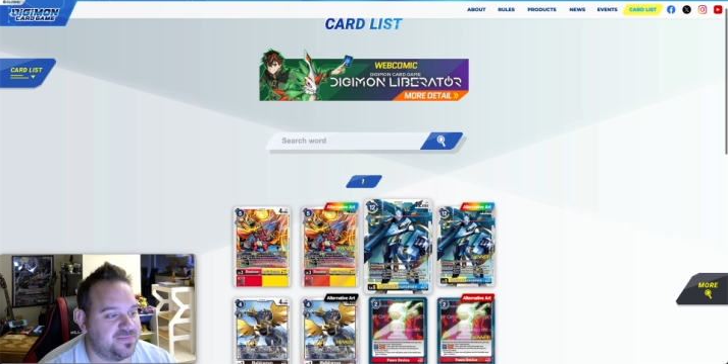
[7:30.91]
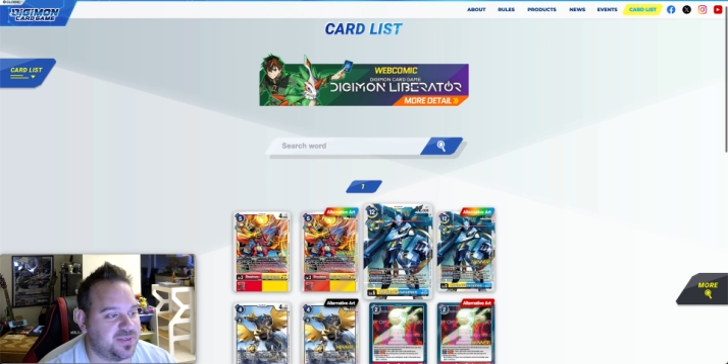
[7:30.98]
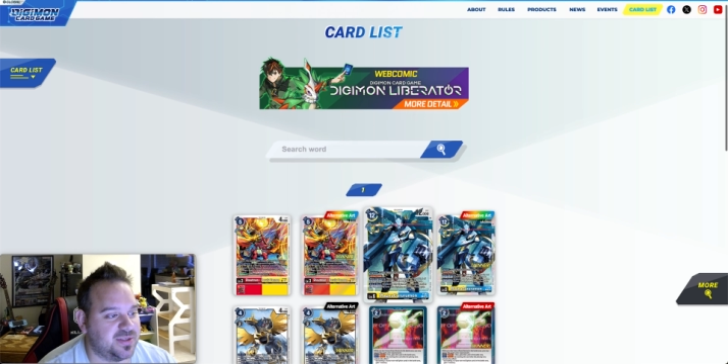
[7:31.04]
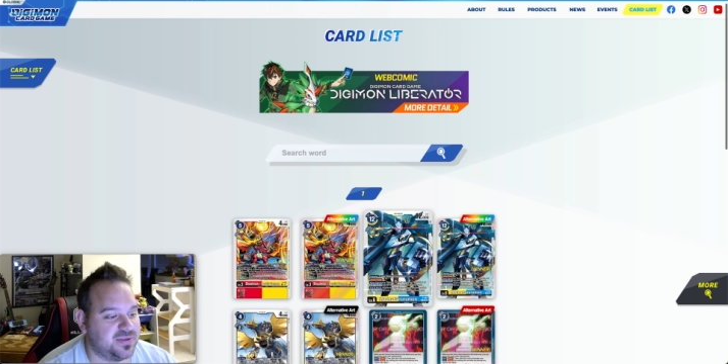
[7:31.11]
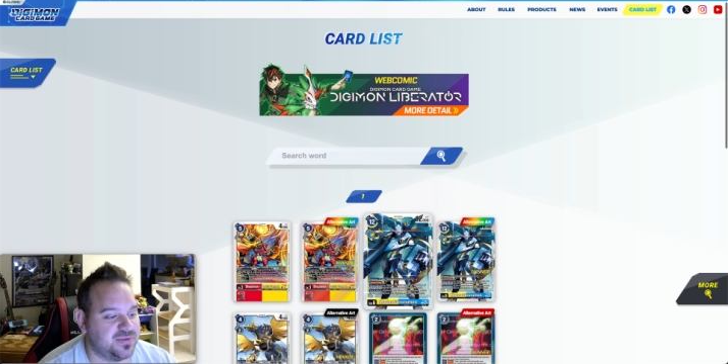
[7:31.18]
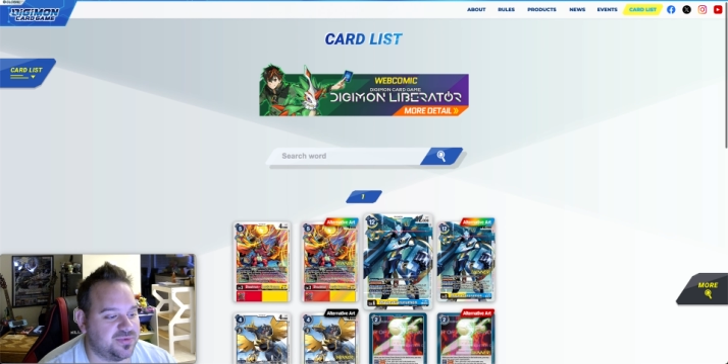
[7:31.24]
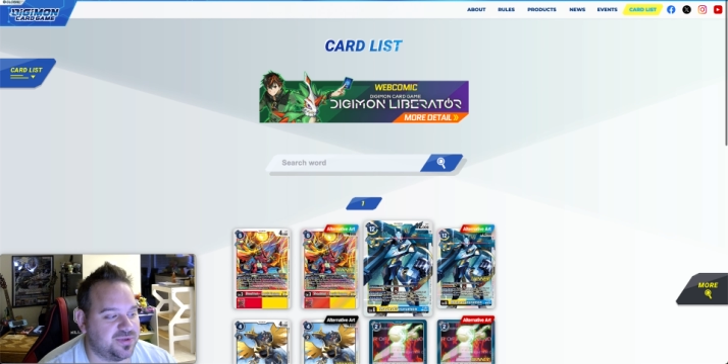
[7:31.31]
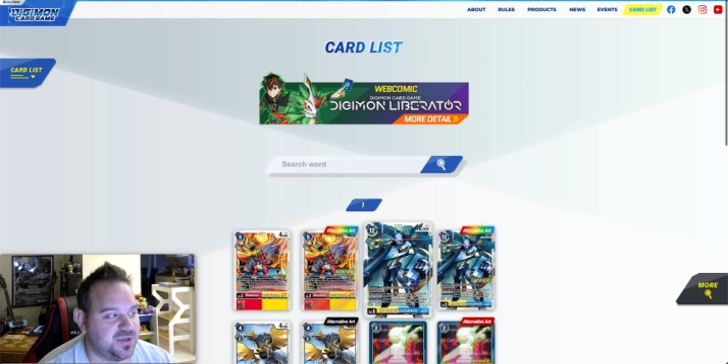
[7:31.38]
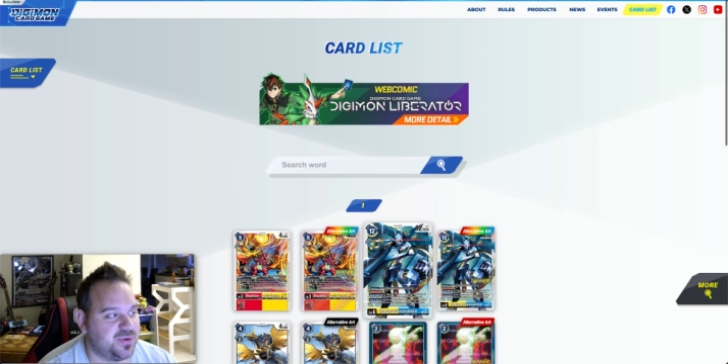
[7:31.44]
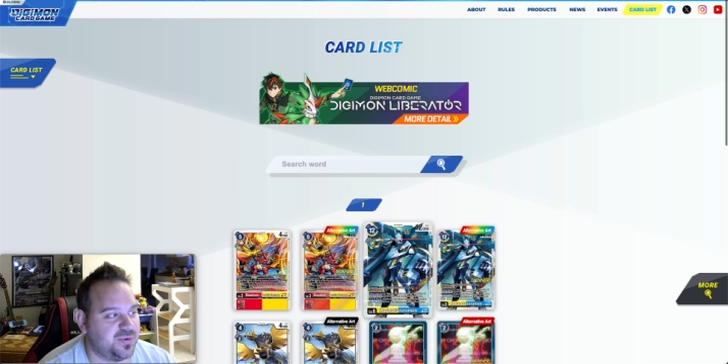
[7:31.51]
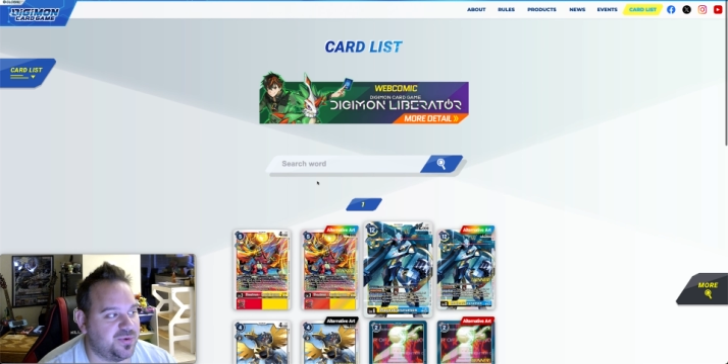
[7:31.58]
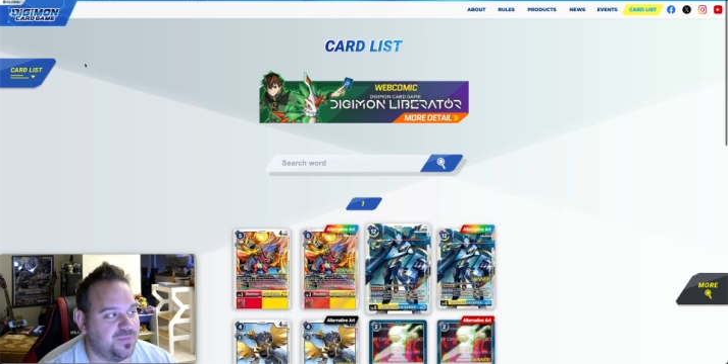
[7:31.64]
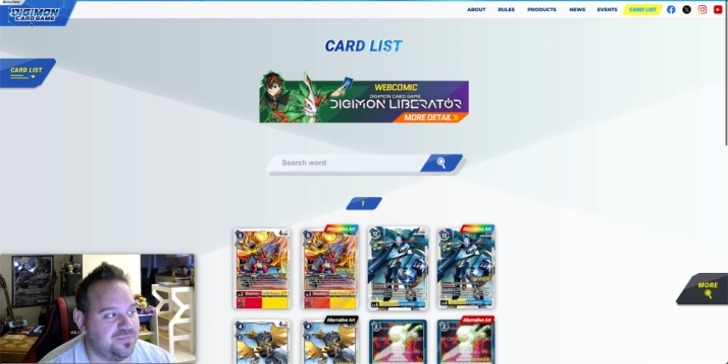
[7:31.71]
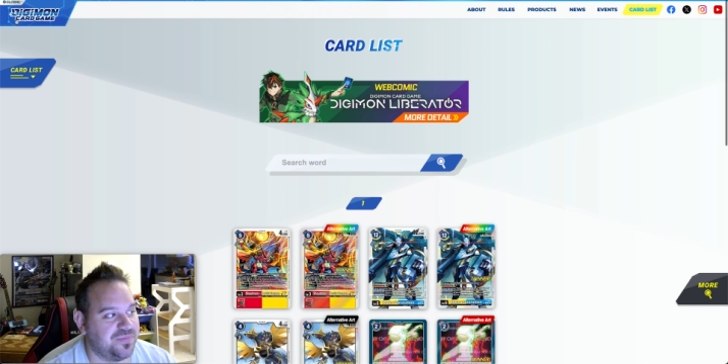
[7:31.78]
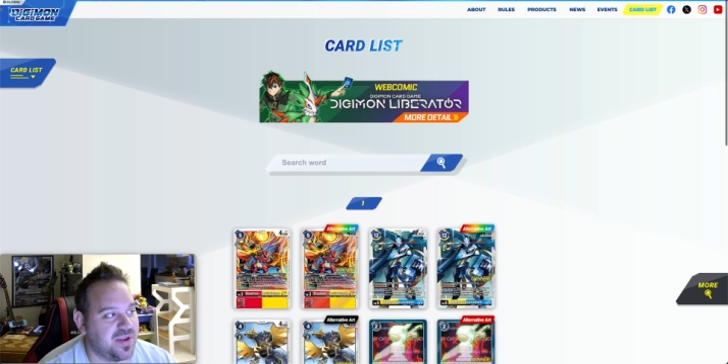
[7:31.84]
So that's really
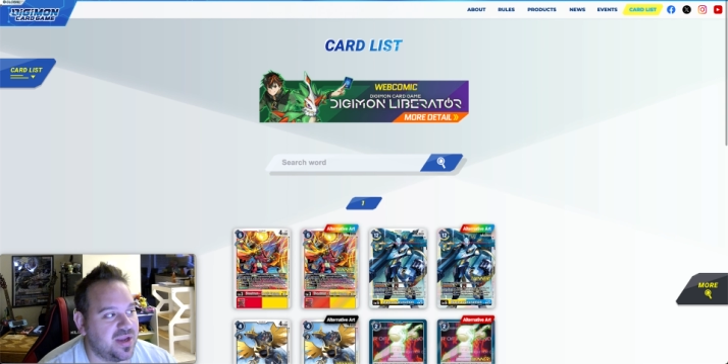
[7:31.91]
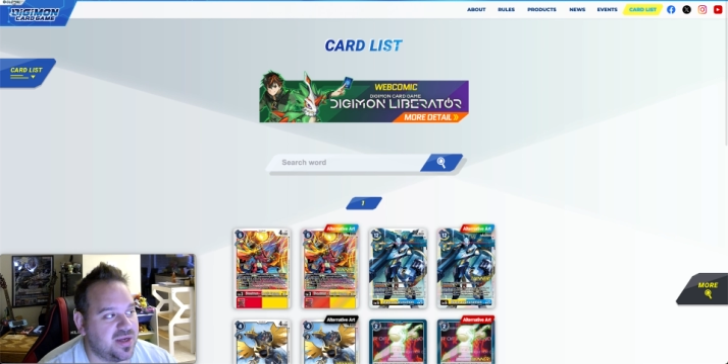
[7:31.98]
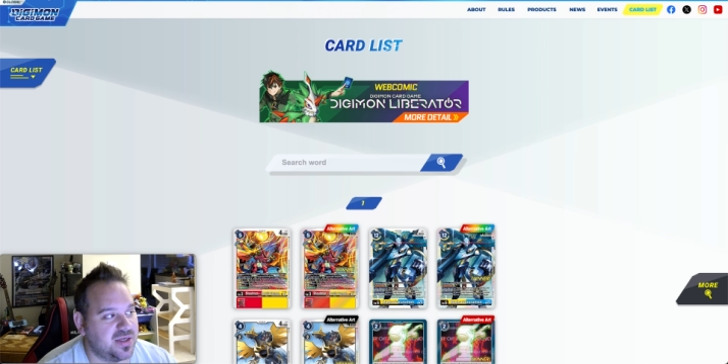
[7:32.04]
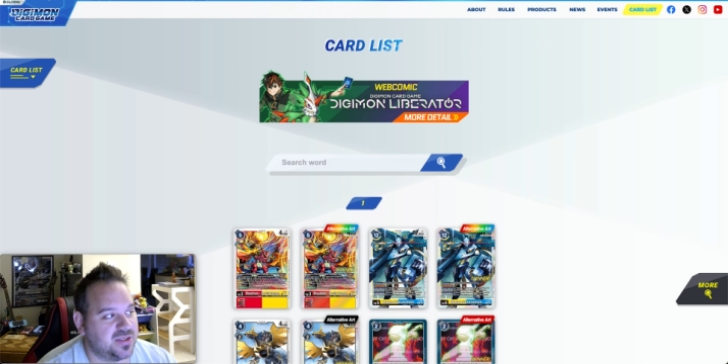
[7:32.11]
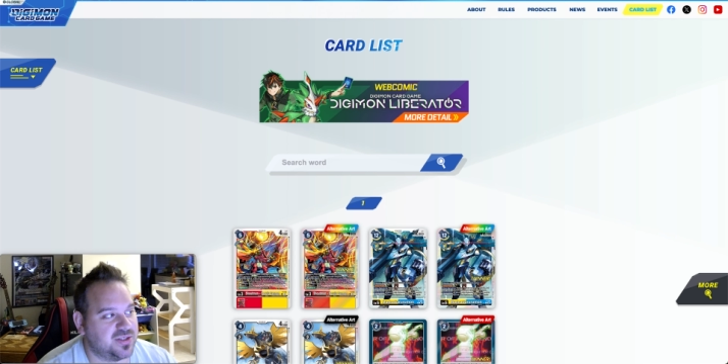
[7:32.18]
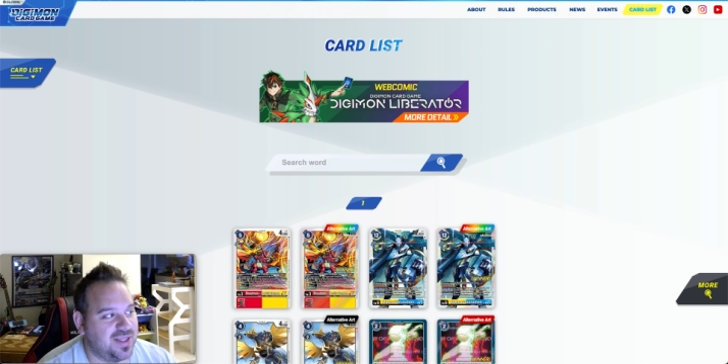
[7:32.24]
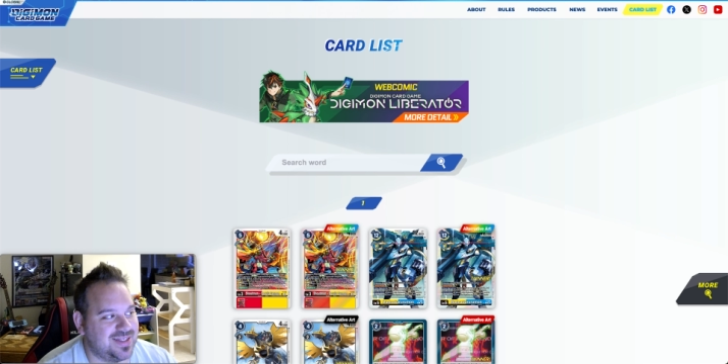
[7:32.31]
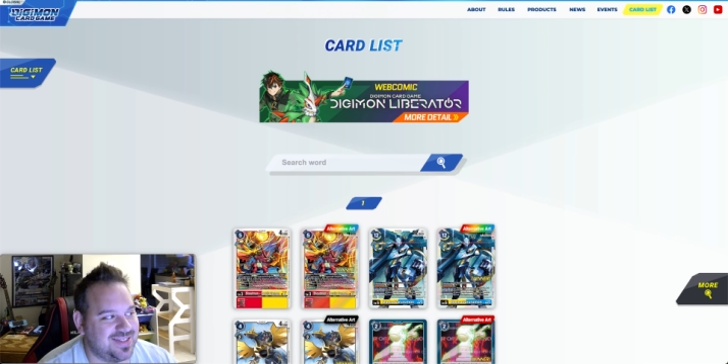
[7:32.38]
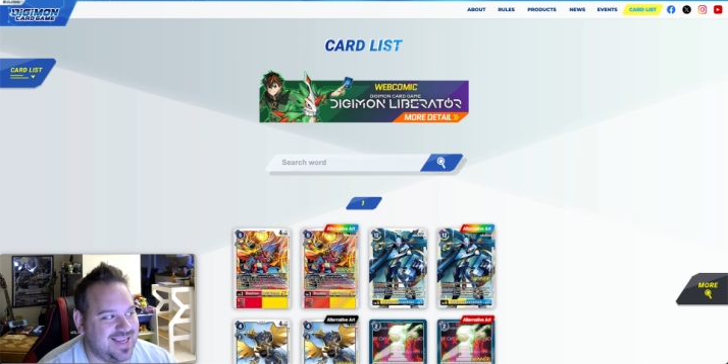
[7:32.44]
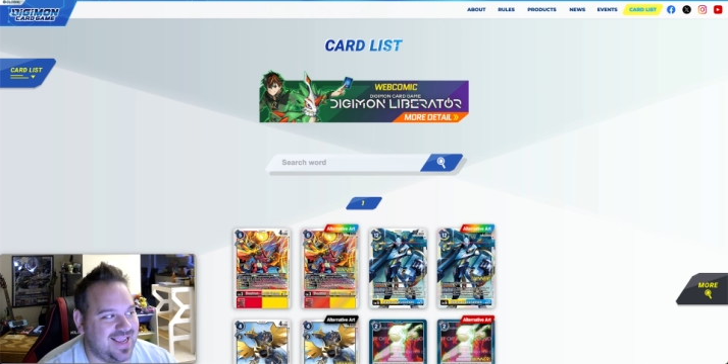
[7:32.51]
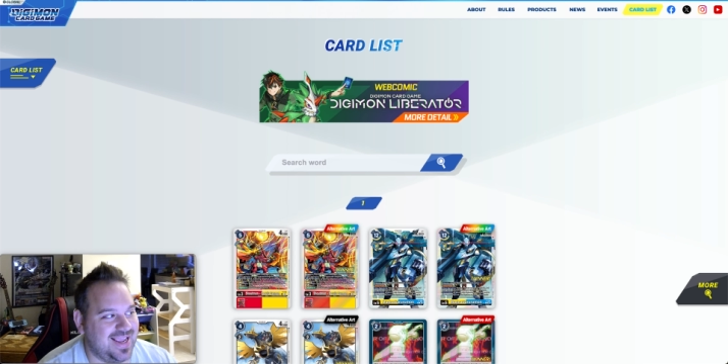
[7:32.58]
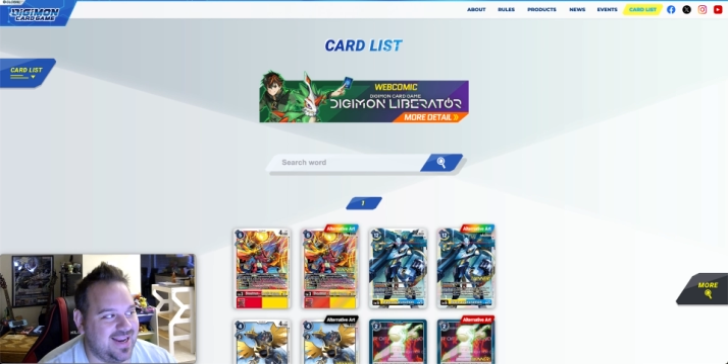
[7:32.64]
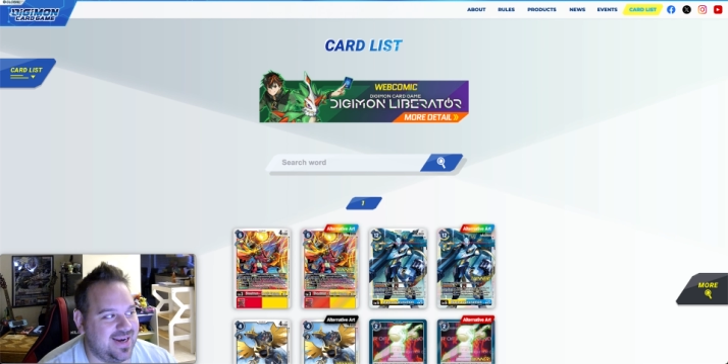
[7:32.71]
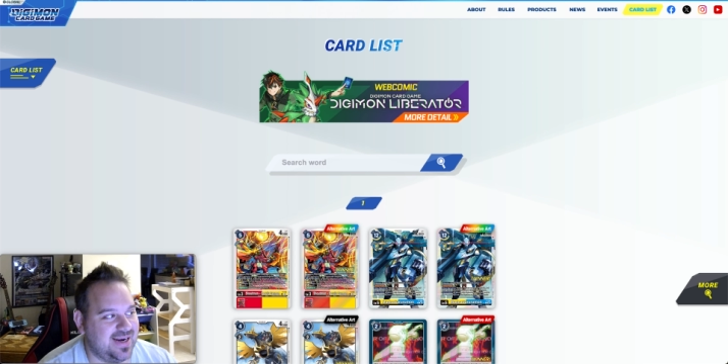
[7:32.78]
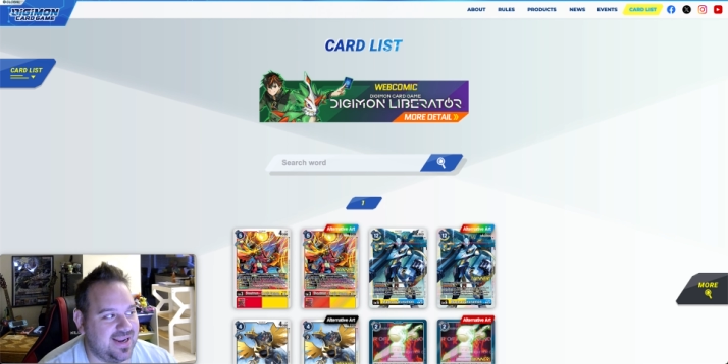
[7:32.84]
cool. So that's
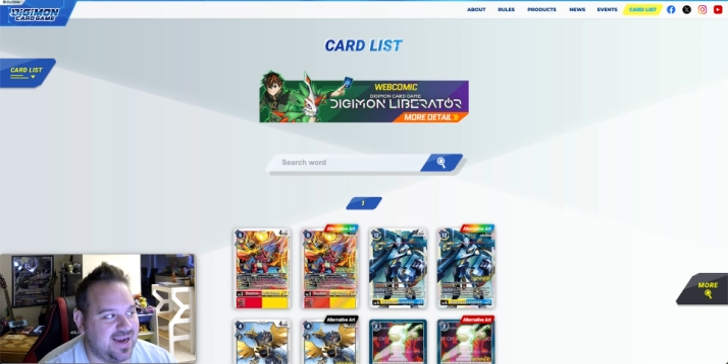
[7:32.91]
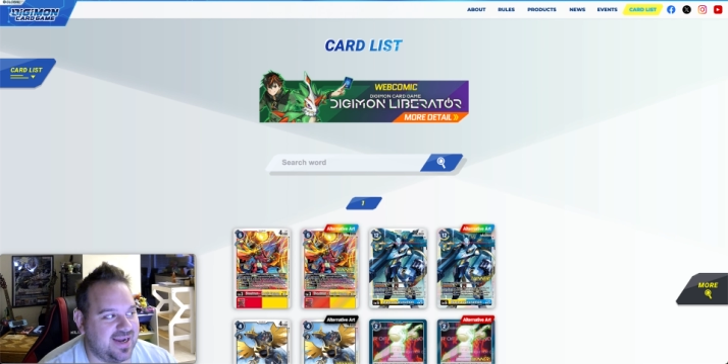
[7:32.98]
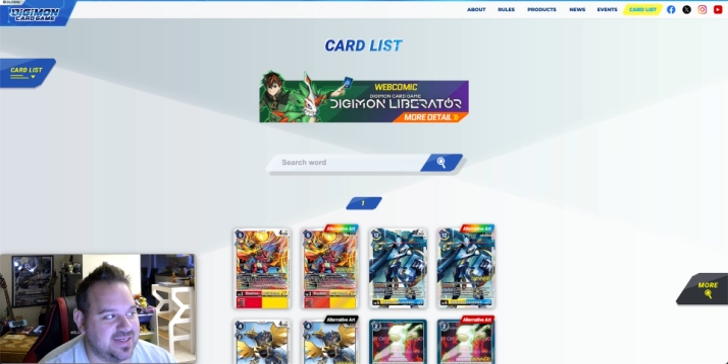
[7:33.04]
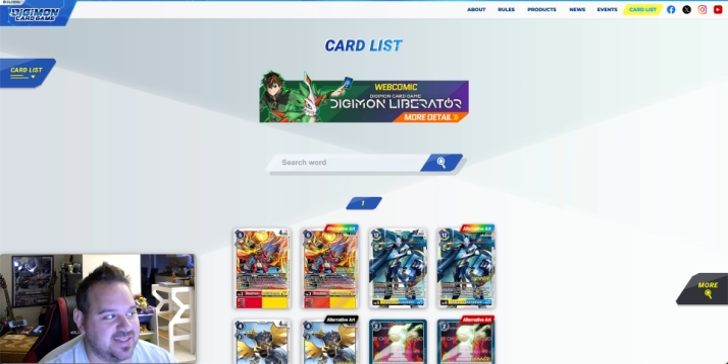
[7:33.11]
it, guys.